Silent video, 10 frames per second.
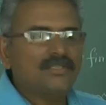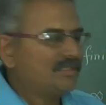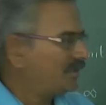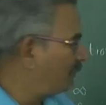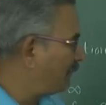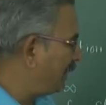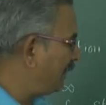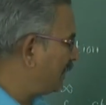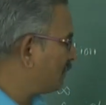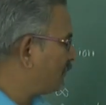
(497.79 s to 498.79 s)
The
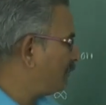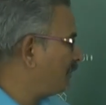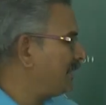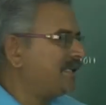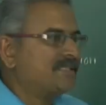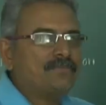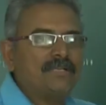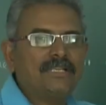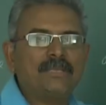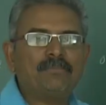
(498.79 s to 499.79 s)
minus 1 by s
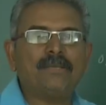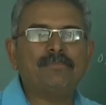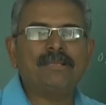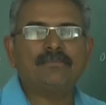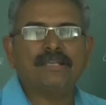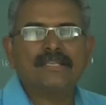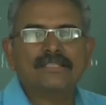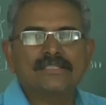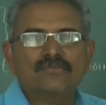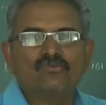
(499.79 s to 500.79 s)
multiplied by
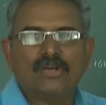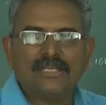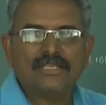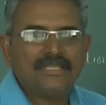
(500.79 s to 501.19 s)
minus 1